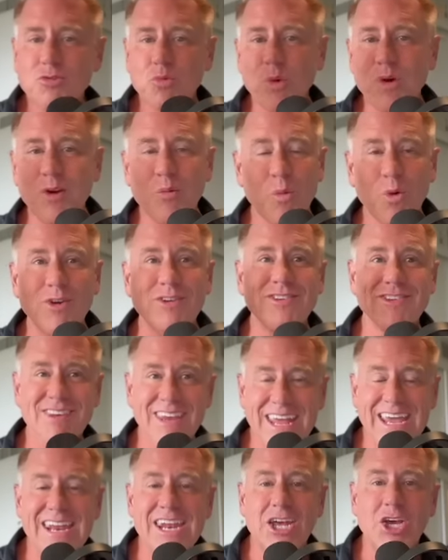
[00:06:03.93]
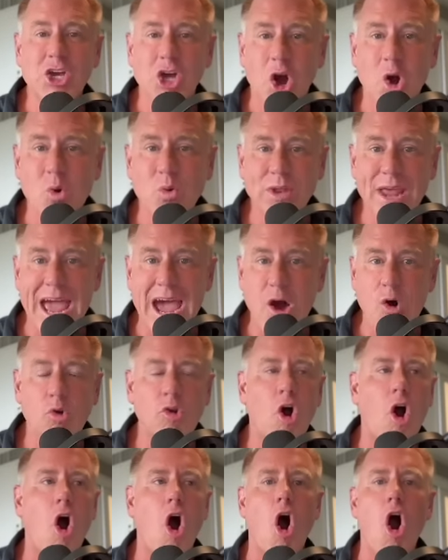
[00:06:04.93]
We're, we're seeing it go down
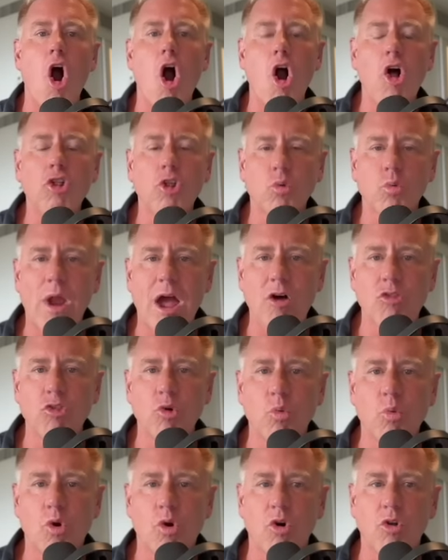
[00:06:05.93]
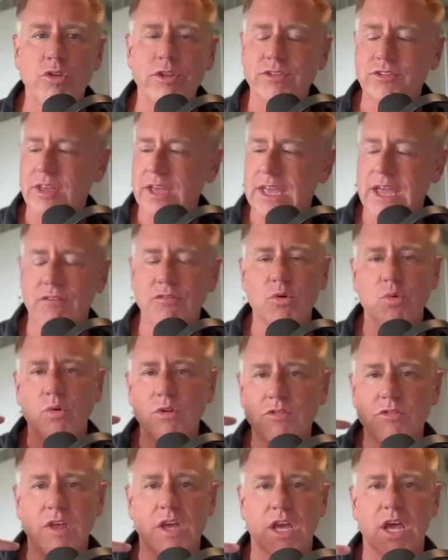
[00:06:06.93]
all around the world. It's like
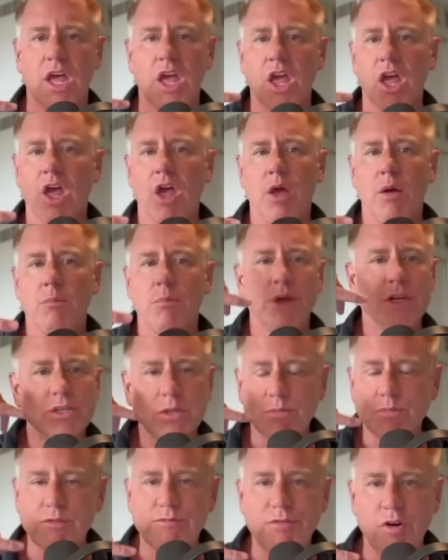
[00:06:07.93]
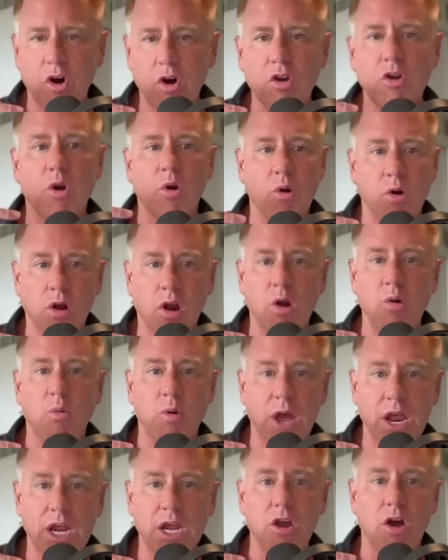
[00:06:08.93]
everyone's like, picks up the phone are, are
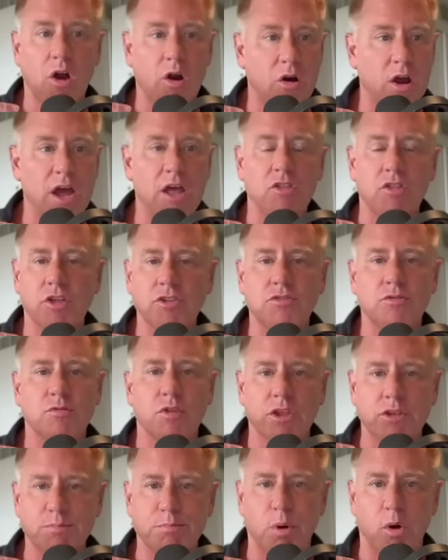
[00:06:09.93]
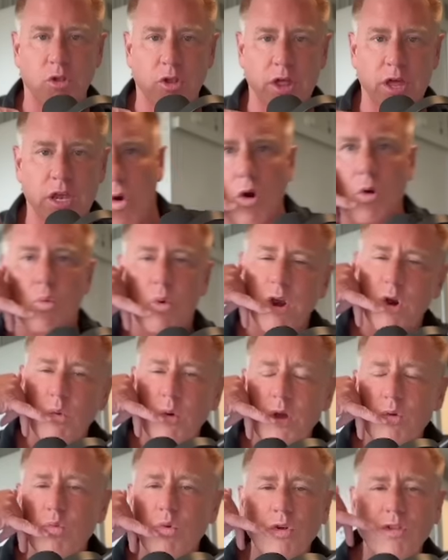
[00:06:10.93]
ready all right let's let's pull it or when are
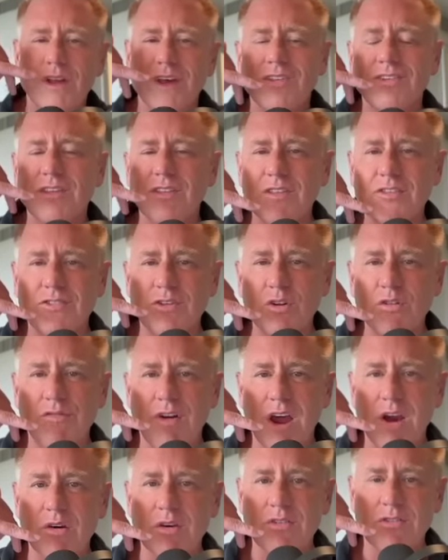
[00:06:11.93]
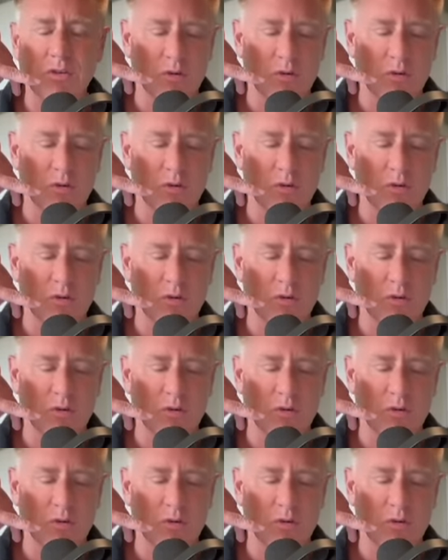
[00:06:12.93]
we releasing this new virus